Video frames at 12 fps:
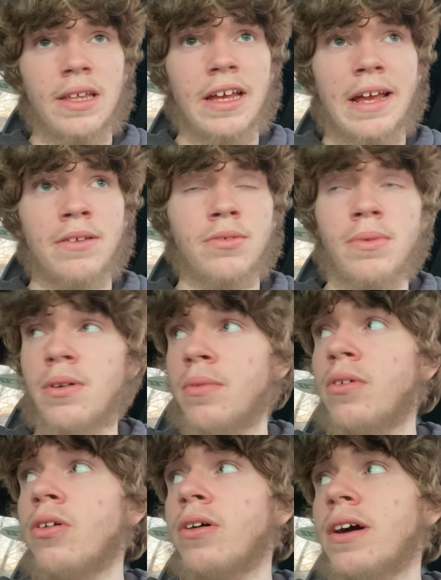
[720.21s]
they came to my,
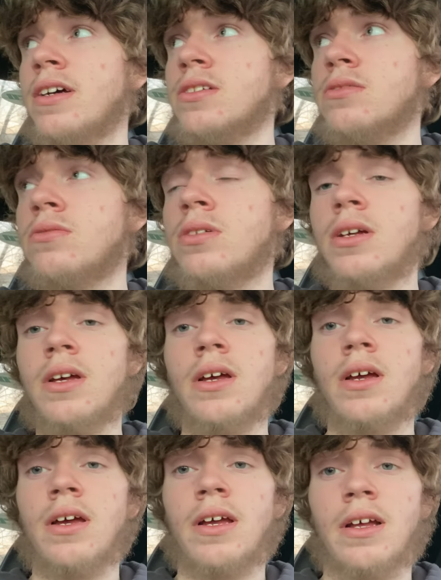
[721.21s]
our high school,
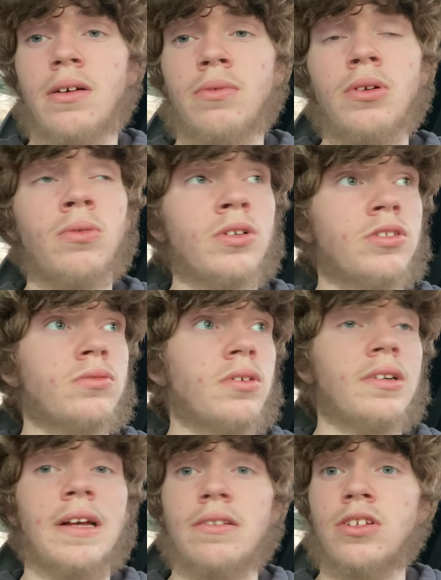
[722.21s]
and I really want to
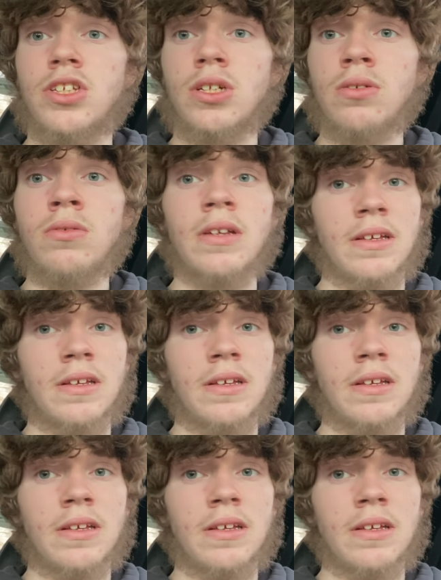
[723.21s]
learn how to tune.